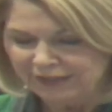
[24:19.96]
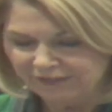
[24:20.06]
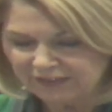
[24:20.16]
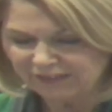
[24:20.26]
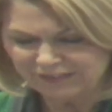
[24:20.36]

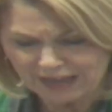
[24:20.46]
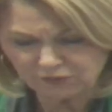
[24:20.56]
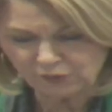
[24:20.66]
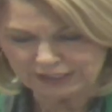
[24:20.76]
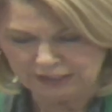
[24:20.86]
He
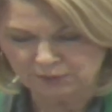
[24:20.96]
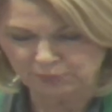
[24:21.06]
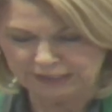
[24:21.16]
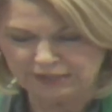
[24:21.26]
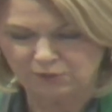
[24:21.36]
successfully
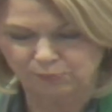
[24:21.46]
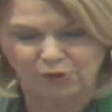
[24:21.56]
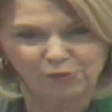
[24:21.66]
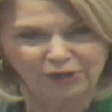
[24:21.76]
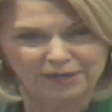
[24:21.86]
completed the
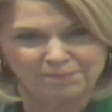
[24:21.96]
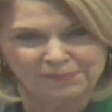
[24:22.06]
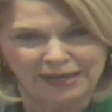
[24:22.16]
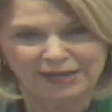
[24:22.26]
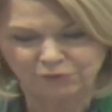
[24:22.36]
program
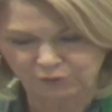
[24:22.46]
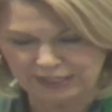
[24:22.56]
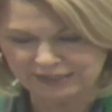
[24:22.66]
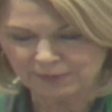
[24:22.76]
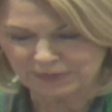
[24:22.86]
and
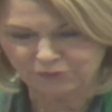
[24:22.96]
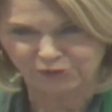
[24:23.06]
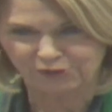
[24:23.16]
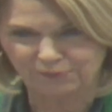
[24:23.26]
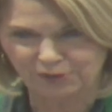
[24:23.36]
trained at
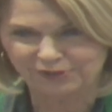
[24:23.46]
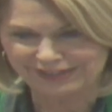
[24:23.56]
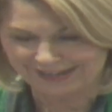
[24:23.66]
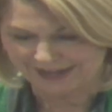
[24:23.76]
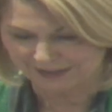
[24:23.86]
Metro
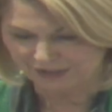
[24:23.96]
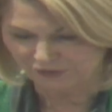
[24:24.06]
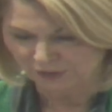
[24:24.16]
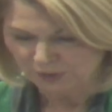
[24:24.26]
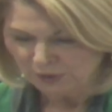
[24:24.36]
Community College.